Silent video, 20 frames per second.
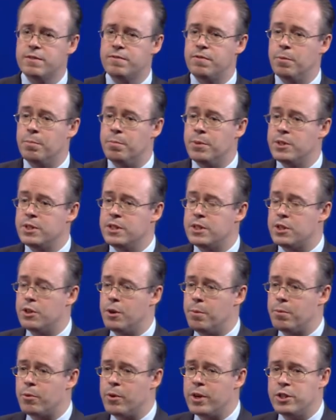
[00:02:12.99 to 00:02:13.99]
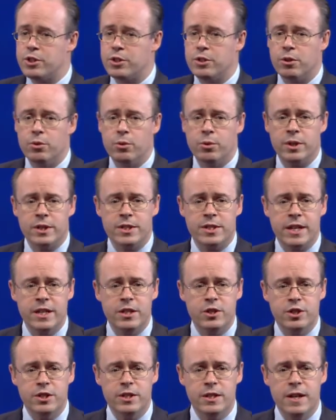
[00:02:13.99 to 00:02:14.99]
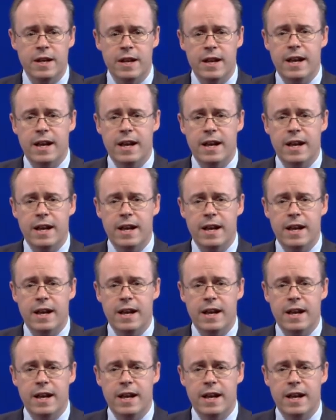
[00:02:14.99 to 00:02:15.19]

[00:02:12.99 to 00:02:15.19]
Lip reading: for business and operational organization,